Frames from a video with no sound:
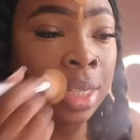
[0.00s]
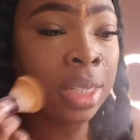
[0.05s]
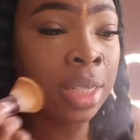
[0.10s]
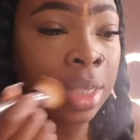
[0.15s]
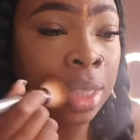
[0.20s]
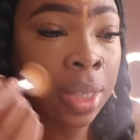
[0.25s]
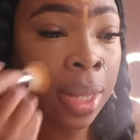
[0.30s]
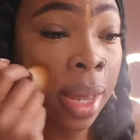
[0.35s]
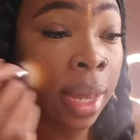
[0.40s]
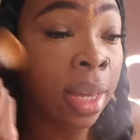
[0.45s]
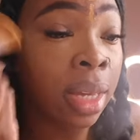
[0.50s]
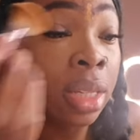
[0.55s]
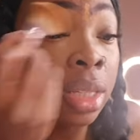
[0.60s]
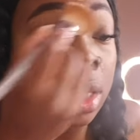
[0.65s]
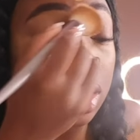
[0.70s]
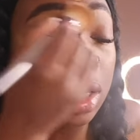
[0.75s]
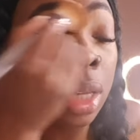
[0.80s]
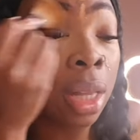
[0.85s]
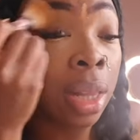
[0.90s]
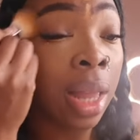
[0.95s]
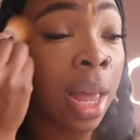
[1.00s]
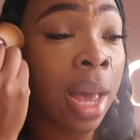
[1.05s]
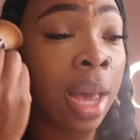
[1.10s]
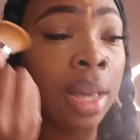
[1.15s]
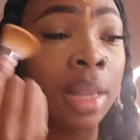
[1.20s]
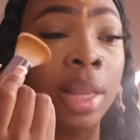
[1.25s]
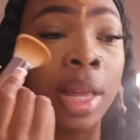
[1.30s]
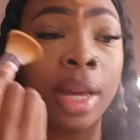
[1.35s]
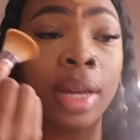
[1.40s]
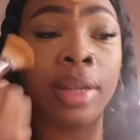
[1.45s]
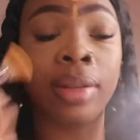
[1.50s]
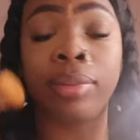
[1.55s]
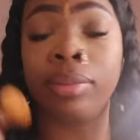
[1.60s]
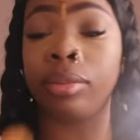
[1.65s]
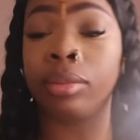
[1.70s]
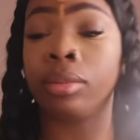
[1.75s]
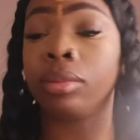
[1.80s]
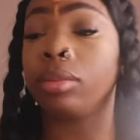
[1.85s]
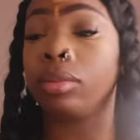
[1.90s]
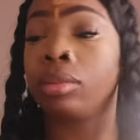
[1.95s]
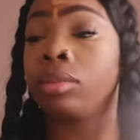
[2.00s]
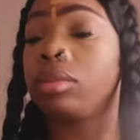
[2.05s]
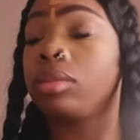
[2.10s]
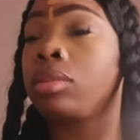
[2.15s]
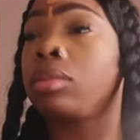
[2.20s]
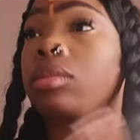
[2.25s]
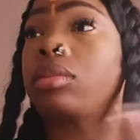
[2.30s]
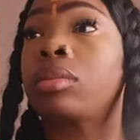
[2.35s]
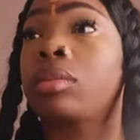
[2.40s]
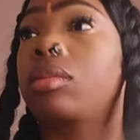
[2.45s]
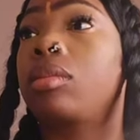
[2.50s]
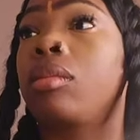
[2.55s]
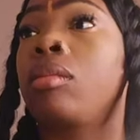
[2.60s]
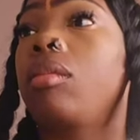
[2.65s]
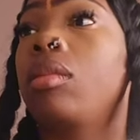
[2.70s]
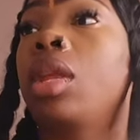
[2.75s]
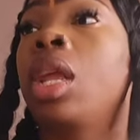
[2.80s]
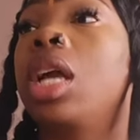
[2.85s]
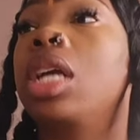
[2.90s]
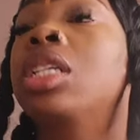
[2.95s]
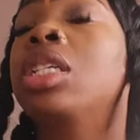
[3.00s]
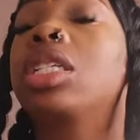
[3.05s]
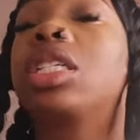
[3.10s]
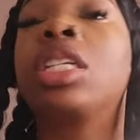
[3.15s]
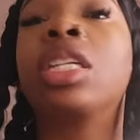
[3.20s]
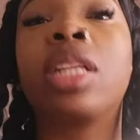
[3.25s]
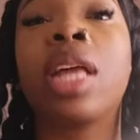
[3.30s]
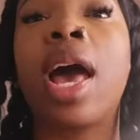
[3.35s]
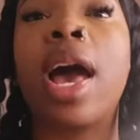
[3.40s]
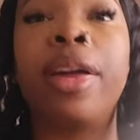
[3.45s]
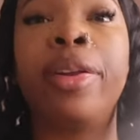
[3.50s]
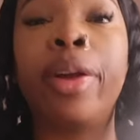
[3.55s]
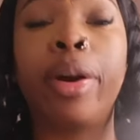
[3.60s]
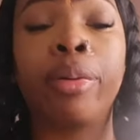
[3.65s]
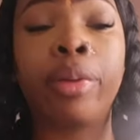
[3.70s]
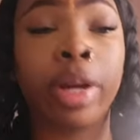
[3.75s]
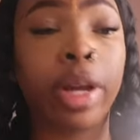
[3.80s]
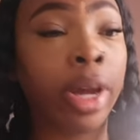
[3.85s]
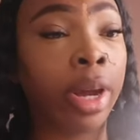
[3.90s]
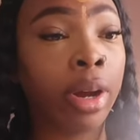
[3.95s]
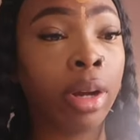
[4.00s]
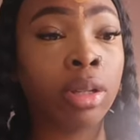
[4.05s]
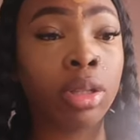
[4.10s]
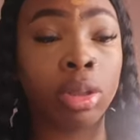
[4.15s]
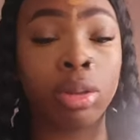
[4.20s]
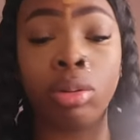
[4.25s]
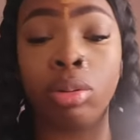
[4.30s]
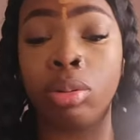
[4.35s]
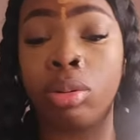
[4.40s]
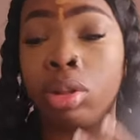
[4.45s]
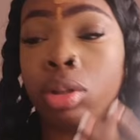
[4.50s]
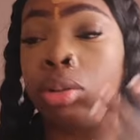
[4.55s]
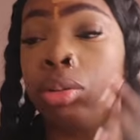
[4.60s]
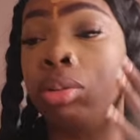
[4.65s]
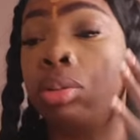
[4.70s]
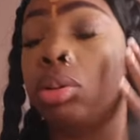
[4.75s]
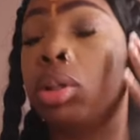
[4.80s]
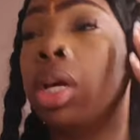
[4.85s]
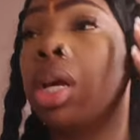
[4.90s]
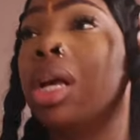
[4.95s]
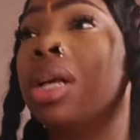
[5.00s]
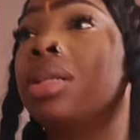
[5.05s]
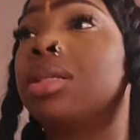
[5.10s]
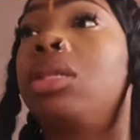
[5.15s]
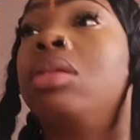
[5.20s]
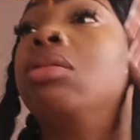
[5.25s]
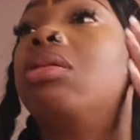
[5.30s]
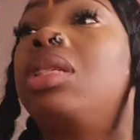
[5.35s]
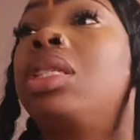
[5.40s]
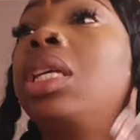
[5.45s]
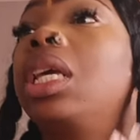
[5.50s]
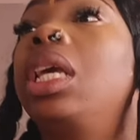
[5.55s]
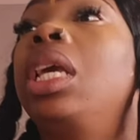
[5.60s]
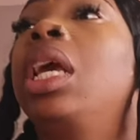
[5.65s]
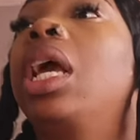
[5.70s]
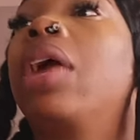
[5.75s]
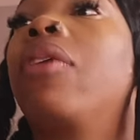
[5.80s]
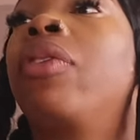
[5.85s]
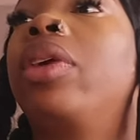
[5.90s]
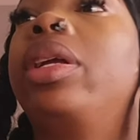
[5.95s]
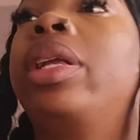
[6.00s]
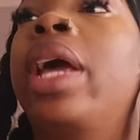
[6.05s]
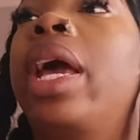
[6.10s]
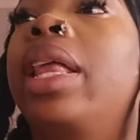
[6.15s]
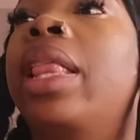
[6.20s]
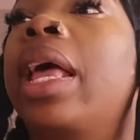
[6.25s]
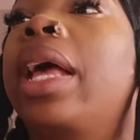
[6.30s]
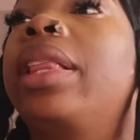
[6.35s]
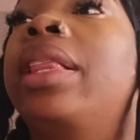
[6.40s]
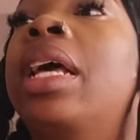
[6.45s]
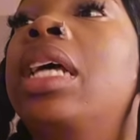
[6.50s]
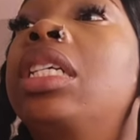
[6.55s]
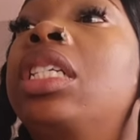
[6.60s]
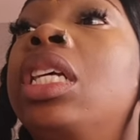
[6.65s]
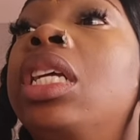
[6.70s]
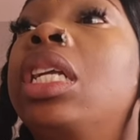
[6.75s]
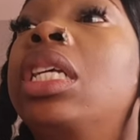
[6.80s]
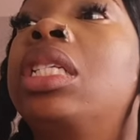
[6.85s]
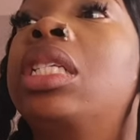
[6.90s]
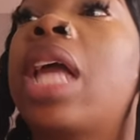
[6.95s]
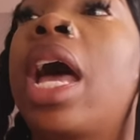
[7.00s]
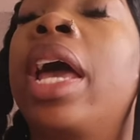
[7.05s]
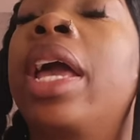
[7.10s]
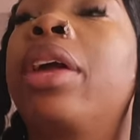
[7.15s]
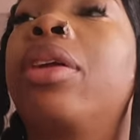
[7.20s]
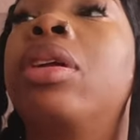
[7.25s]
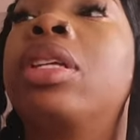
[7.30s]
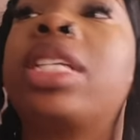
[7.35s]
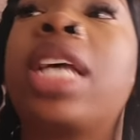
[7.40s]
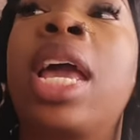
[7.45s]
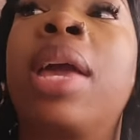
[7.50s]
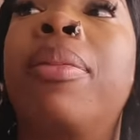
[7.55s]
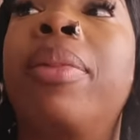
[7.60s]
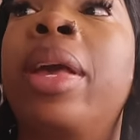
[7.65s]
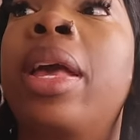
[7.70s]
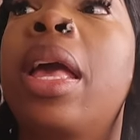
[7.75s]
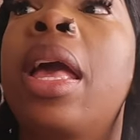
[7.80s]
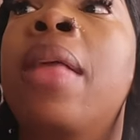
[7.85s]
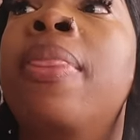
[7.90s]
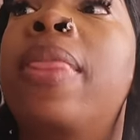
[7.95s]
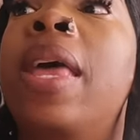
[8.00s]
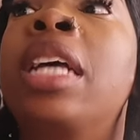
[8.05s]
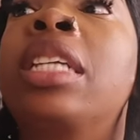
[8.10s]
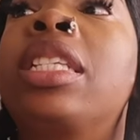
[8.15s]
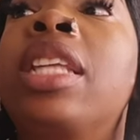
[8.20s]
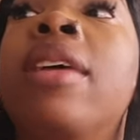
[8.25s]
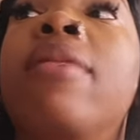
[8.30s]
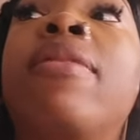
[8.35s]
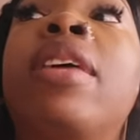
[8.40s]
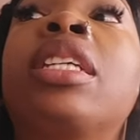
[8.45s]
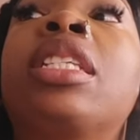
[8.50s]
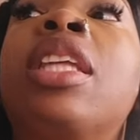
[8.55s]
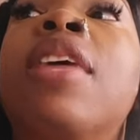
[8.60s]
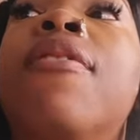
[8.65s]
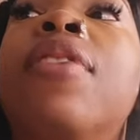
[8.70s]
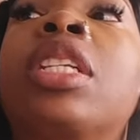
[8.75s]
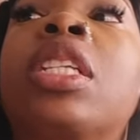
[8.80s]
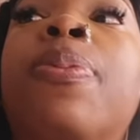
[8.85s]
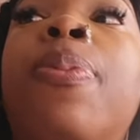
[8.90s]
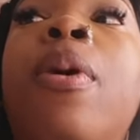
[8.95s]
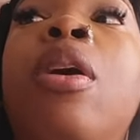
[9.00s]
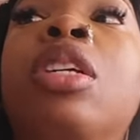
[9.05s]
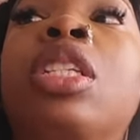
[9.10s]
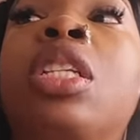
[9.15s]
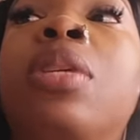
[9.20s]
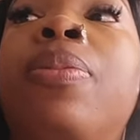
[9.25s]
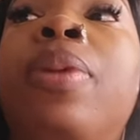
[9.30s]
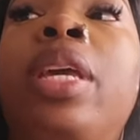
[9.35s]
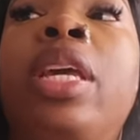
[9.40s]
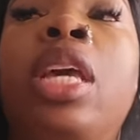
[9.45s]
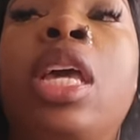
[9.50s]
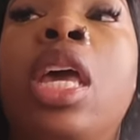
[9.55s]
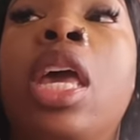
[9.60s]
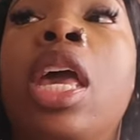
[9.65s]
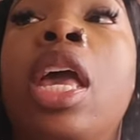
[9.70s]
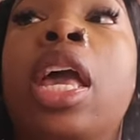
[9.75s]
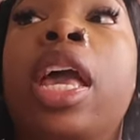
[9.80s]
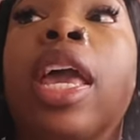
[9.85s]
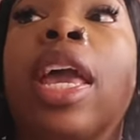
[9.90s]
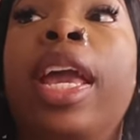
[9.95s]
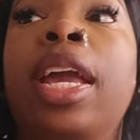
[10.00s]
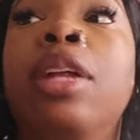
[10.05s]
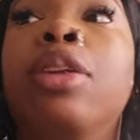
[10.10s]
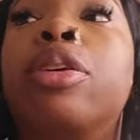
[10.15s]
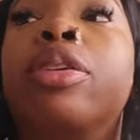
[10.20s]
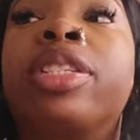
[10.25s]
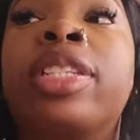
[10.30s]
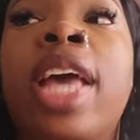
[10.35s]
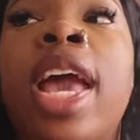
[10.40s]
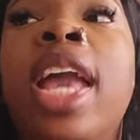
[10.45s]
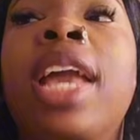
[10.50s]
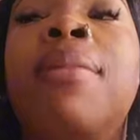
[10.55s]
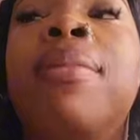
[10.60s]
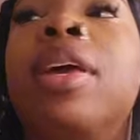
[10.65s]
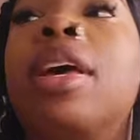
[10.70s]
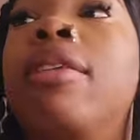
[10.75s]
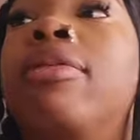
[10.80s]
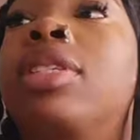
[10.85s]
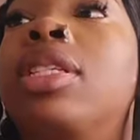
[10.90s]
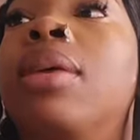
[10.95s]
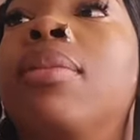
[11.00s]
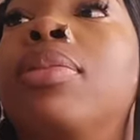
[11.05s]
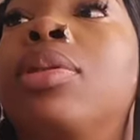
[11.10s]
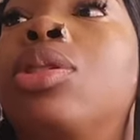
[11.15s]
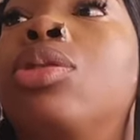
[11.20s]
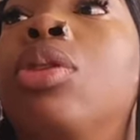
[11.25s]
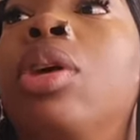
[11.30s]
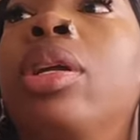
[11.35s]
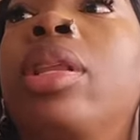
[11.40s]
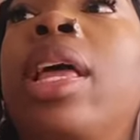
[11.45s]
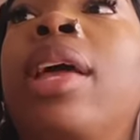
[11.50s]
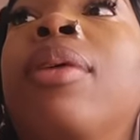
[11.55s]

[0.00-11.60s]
It's just like, it's just a lie, Like, it's just shit that I don't care to to to see every day. Like that shit is not entertainment. That stuff that stuff is supposed to be entertainment of some sort.